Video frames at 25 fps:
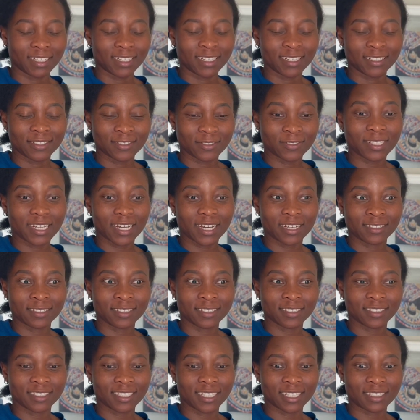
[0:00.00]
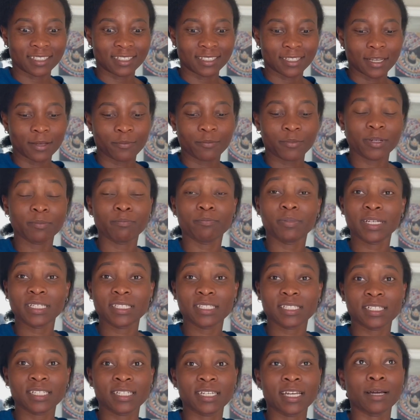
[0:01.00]
So yeah, there's that. But
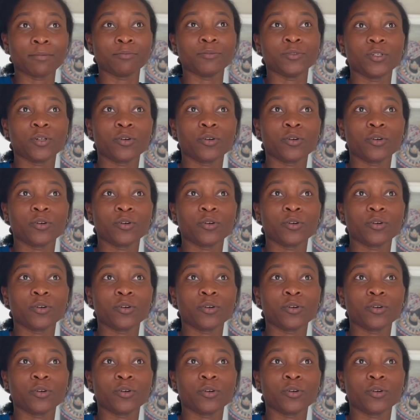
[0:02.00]
basically I'm